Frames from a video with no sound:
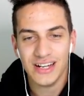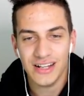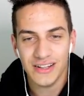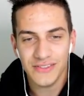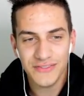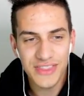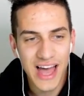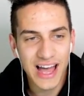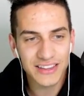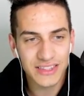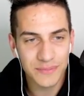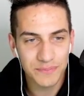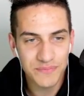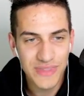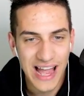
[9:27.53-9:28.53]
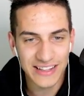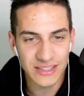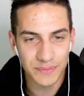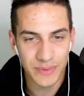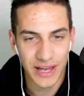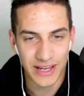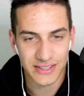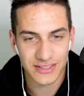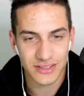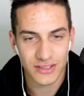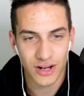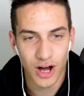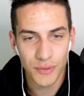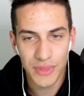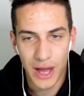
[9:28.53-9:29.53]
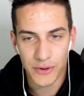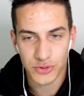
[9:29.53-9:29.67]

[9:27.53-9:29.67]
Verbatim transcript: not the best. Oh, that was